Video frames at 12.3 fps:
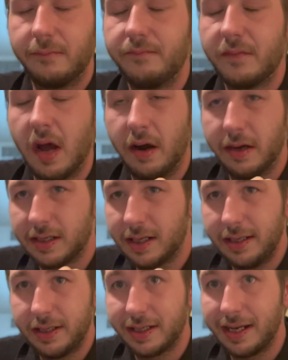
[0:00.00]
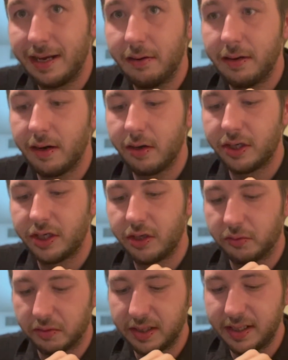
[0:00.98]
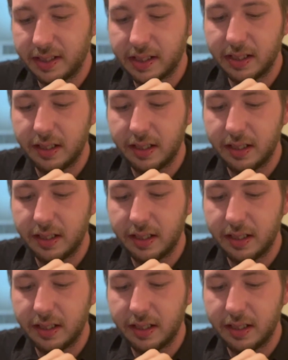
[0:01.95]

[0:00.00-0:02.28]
honestly, just hearing her stories,